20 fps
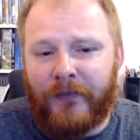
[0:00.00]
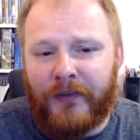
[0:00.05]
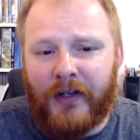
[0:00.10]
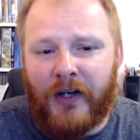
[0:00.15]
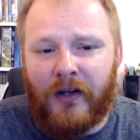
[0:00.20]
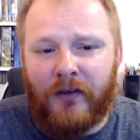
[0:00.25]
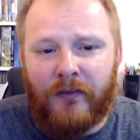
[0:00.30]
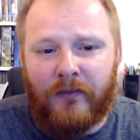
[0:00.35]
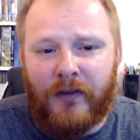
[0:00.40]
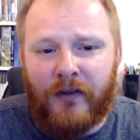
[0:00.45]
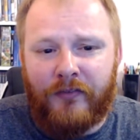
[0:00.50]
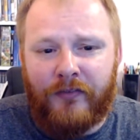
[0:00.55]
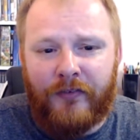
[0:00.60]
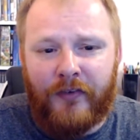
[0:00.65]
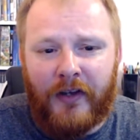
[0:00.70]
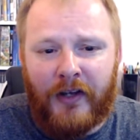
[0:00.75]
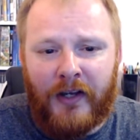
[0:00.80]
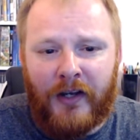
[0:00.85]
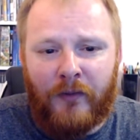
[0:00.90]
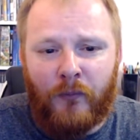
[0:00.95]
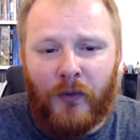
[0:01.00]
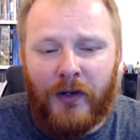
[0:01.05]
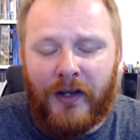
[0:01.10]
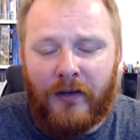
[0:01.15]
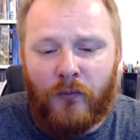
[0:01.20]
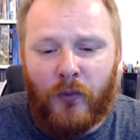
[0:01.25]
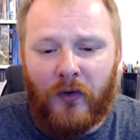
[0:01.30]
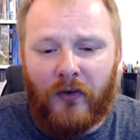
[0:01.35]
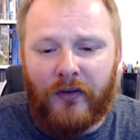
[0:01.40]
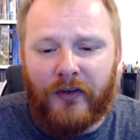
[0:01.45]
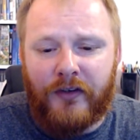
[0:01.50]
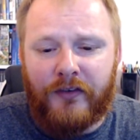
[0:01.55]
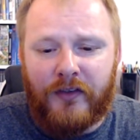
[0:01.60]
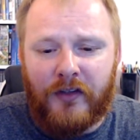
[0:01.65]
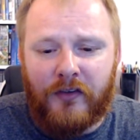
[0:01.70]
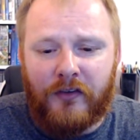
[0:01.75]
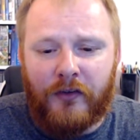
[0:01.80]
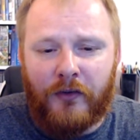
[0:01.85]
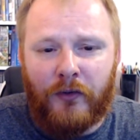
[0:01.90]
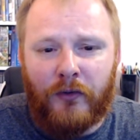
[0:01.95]
You know, if we're on a
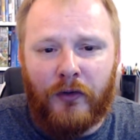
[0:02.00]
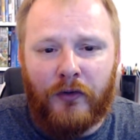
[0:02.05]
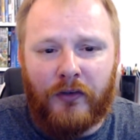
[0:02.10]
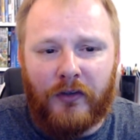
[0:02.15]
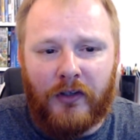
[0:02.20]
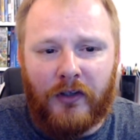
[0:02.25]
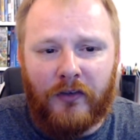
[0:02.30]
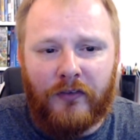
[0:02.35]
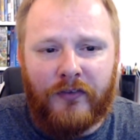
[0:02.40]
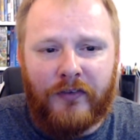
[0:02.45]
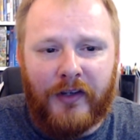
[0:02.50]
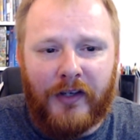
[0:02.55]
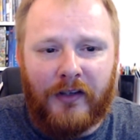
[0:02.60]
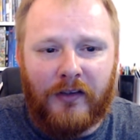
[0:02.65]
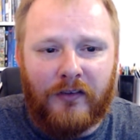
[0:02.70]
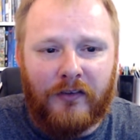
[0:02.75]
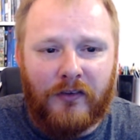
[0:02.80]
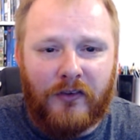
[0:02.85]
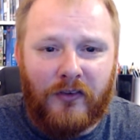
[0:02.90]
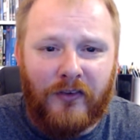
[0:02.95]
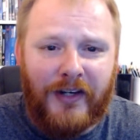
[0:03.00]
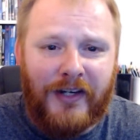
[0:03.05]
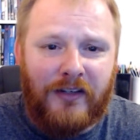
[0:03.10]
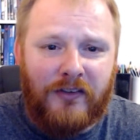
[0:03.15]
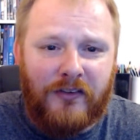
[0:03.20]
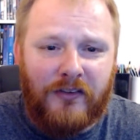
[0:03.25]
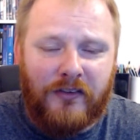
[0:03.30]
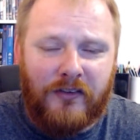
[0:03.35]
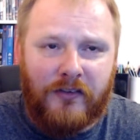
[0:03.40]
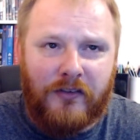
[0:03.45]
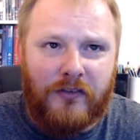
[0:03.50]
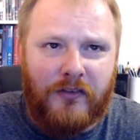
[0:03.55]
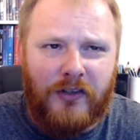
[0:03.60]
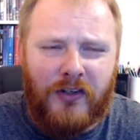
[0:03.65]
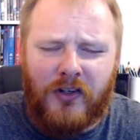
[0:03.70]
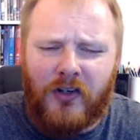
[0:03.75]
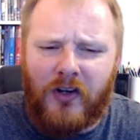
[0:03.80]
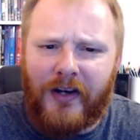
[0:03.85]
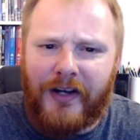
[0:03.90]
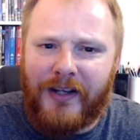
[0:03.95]
Discord, a Content Creators
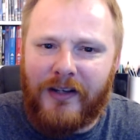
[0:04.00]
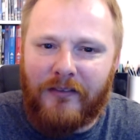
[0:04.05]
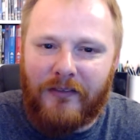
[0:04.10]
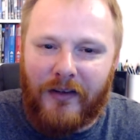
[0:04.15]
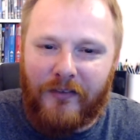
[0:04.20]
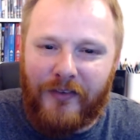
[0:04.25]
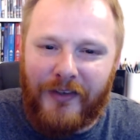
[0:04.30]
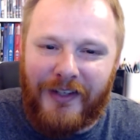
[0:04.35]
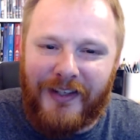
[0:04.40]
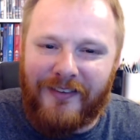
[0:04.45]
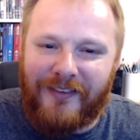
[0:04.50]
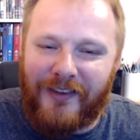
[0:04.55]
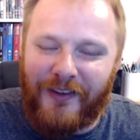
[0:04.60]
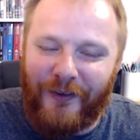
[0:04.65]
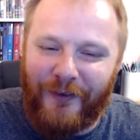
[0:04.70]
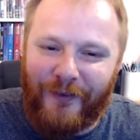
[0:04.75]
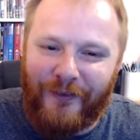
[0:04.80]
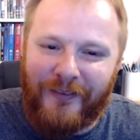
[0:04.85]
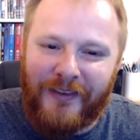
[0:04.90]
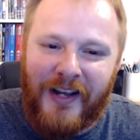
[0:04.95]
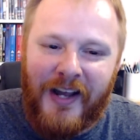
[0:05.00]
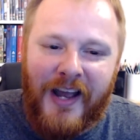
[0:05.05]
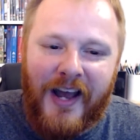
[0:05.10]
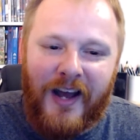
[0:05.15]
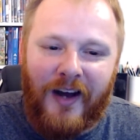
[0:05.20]
Unite, I think it's called.